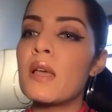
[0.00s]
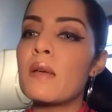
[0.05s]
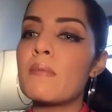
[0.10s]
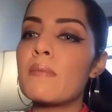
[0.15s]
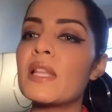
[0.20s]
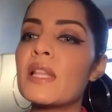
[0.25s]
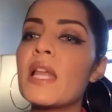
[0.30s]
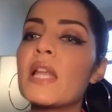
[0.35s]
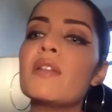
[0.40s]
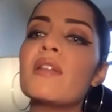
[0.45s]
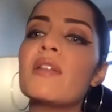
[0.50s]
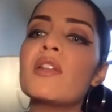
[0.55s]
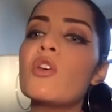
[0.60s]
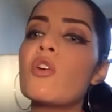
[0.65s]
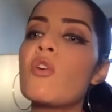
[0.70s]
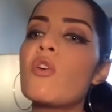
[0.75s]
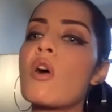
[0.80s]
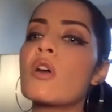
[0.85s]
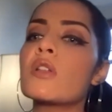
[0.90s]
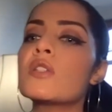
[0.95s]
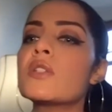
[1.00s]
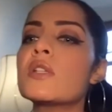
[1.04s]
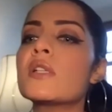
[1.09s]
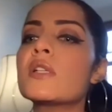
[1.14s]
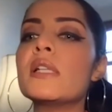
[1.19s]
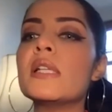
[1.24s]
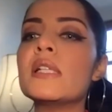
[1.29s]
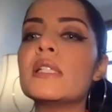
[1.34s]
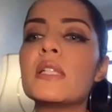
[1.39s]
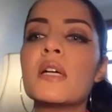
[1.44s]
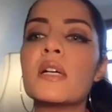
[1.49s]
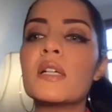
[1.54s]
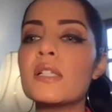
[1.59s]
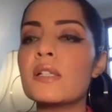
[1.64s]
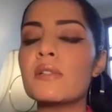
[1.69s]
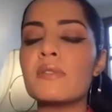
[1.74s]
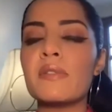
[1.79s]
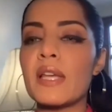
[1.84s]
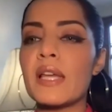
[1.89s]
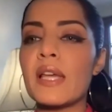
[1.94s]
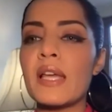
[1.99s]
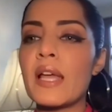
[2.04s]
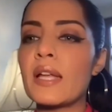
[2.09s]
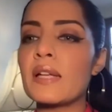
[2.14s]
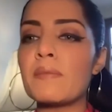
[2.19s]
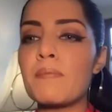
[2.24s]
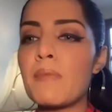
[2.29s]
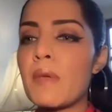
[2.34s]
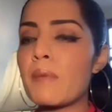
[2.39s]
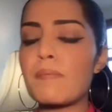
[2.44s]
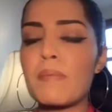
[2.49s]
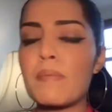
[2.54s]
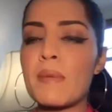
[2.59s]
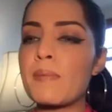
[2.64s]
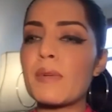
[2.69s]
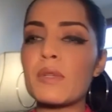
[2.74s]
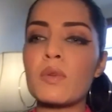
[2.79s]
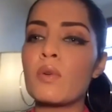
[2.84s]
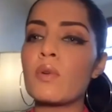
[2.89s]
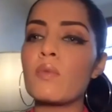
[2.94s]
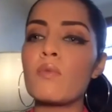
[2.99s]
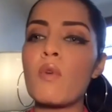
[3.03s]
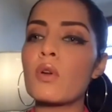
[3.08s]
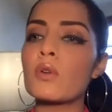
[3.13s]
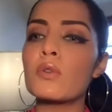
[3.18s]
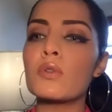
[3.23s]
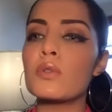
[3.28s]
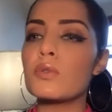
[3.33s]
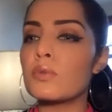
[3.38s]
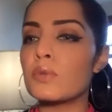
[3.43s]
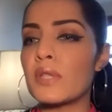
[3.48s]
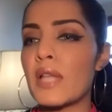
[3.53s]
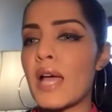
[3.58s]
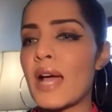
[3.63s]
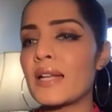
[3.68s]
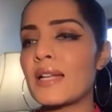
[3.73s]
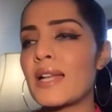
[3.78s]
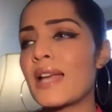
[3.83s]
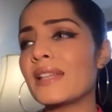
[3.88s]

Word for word: But then you're constantly turned away, and people don't want to do that.